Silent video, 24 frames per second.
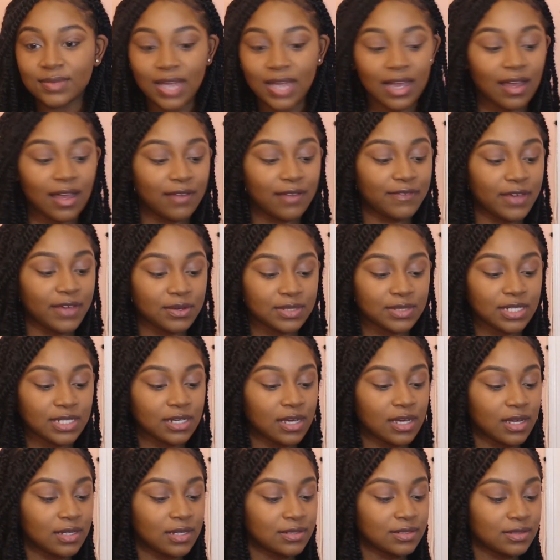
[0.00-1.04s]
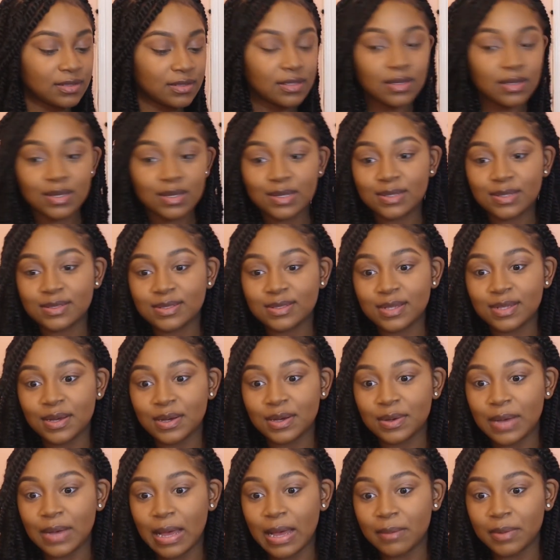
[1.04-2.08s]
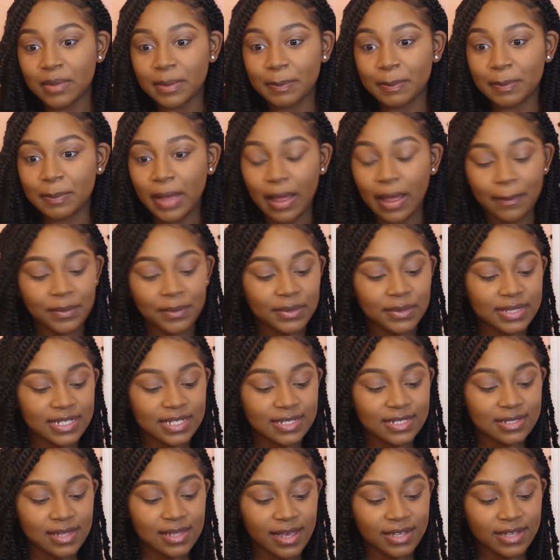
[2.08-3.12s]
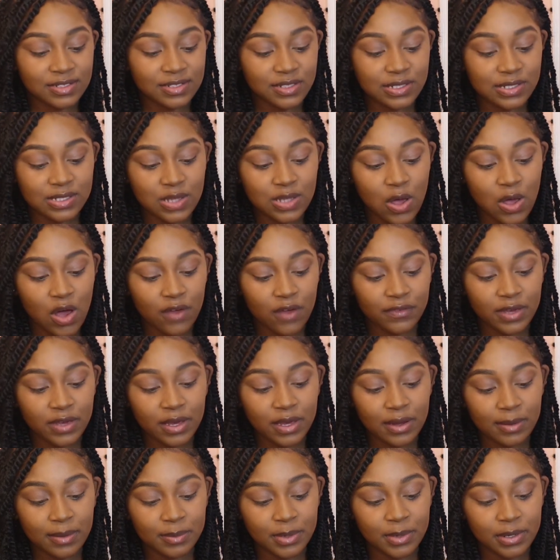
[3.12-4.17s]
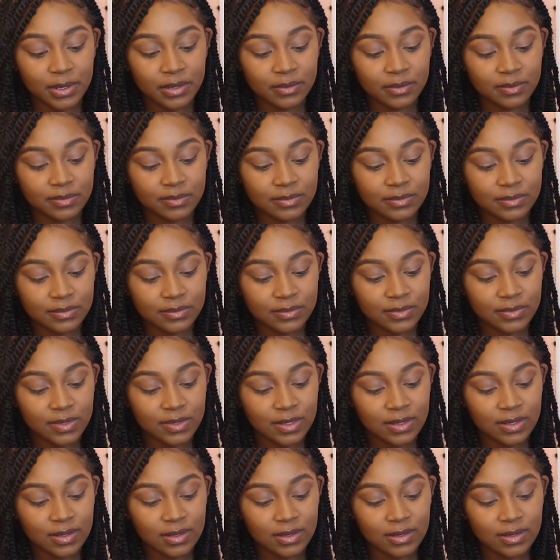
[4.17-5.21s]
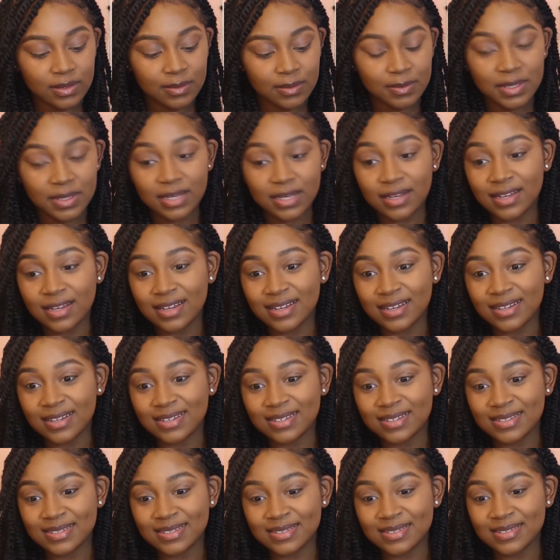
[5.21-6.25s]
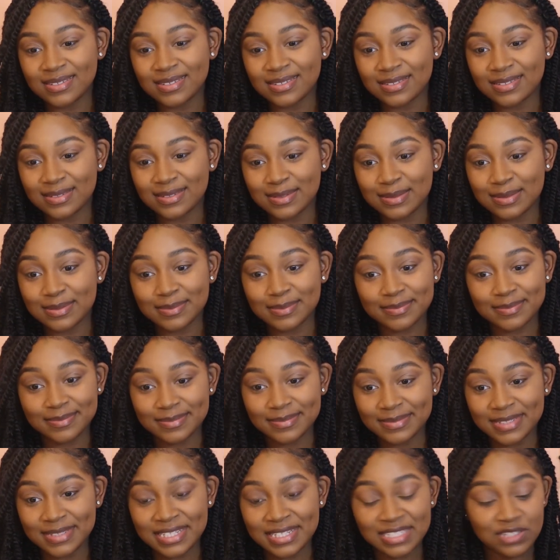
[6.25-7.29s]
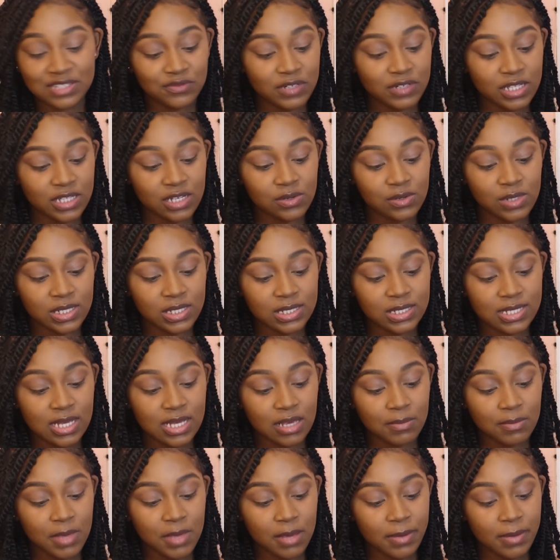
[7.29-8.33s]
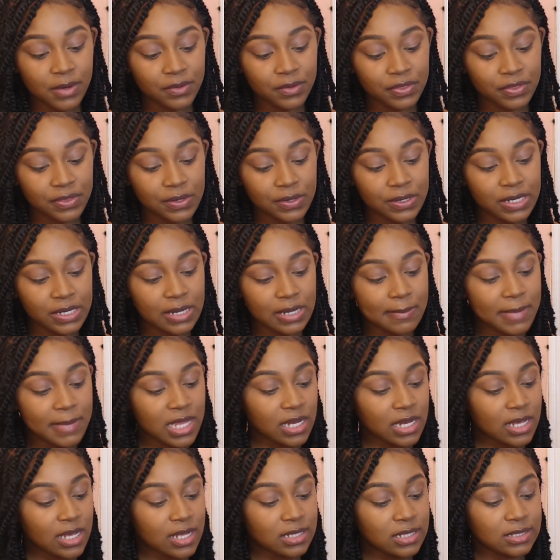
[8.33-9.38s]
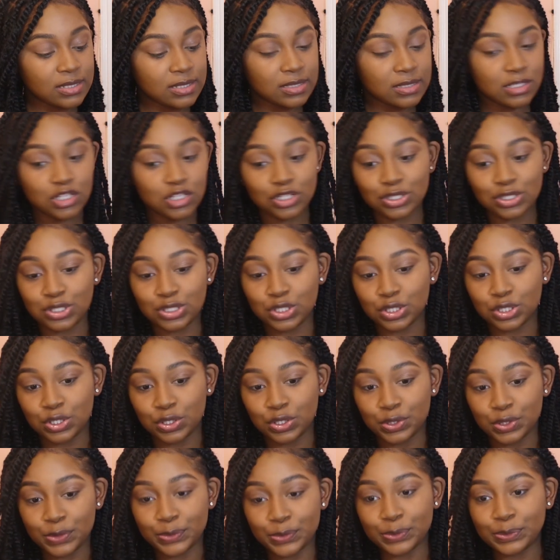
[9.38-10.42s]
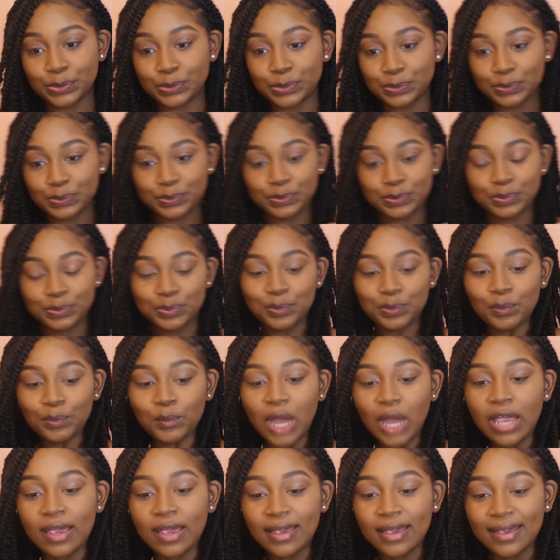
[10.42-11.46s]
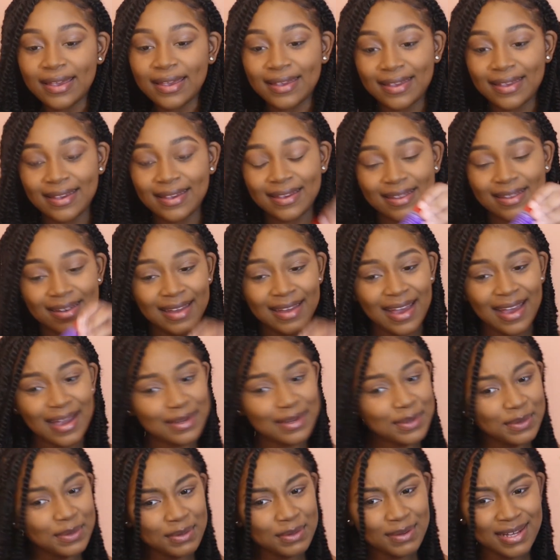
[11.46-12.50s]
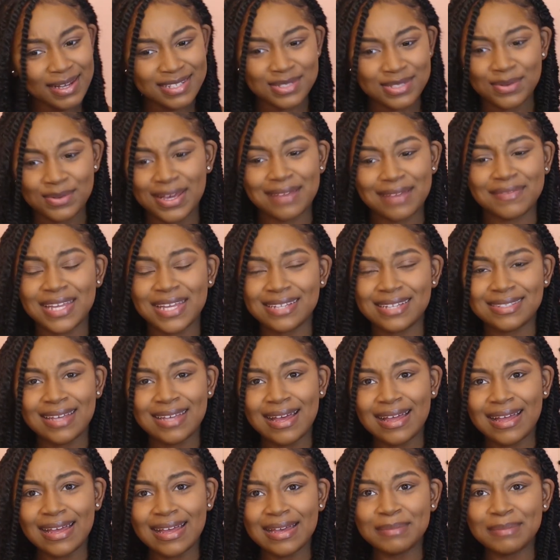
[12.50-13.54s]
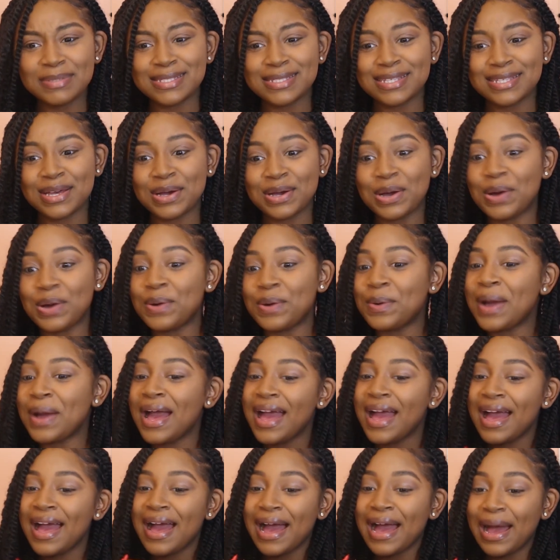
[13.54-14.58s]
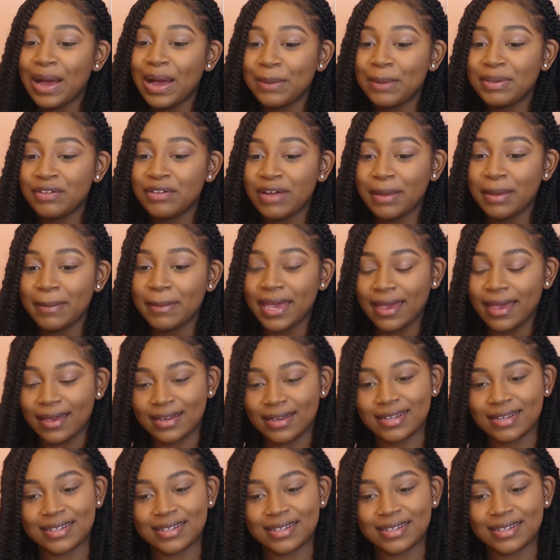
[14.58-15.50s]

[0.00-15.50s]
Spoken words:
I found it, guys. So I'm gonna pop on these lashes off camera because it's really going to take me about 30 minutes to do, and I know you guys don't have that time, so I'll be right back.